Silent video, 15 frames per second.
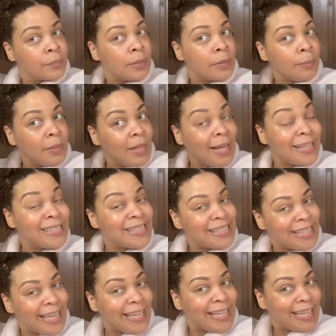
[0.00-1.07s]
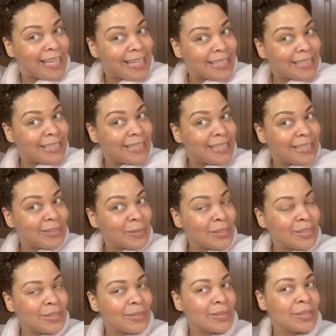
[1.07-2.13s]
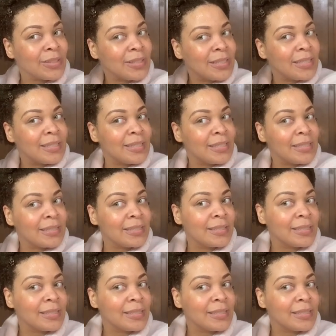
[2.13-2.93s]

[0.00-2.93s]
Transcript: Let me not say yet. We're still early in this.